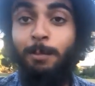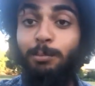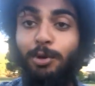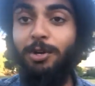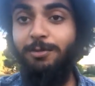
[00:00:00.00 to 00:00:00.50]

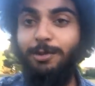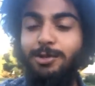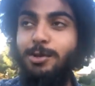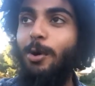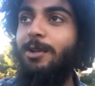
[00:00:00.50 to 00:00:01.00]
beautiful
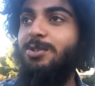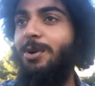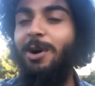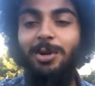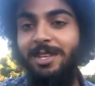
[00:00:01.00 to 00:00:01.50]
souls
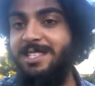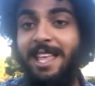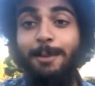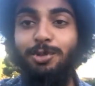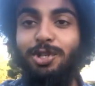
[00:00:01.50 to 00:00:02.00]
who are on the
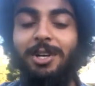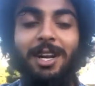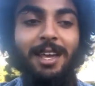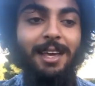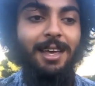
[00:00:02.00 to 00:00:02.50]
same
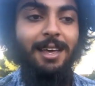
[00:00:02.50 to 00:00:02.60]
journey